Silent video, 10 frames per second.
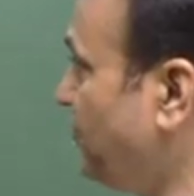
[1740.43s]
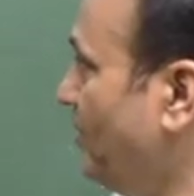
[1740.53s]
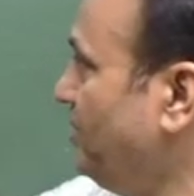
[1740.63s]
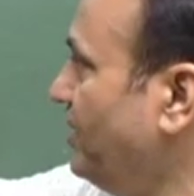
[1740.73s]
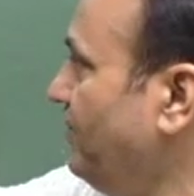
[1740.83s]

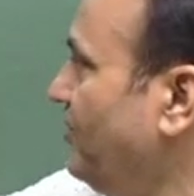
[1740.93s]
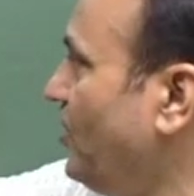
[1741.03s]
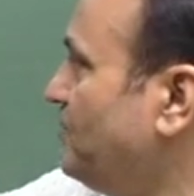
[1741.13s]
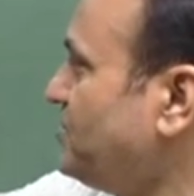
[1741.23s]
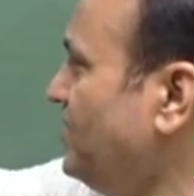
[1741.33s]
from the given
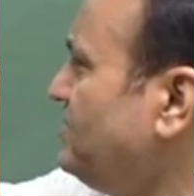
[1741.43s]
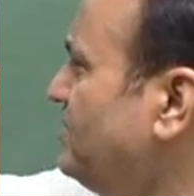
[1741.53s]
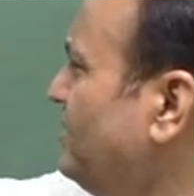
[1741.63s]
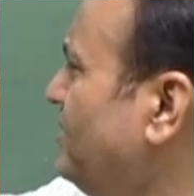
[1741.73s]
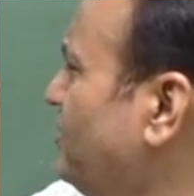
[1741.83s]
options?
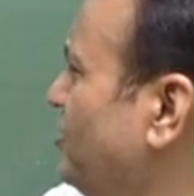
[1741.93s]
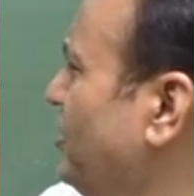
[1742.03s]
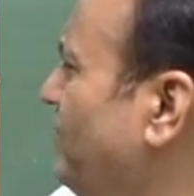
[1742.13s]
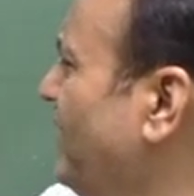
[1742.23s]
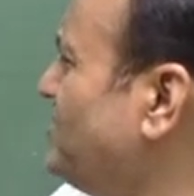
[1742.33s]

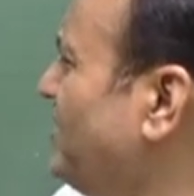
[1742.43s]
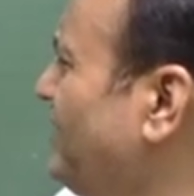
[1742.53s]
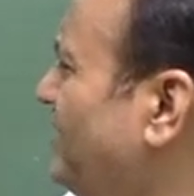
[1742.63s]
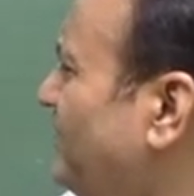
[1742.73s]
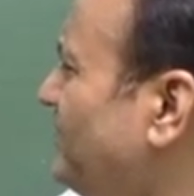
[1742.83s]
3 by
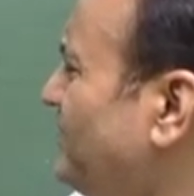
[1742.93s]
7,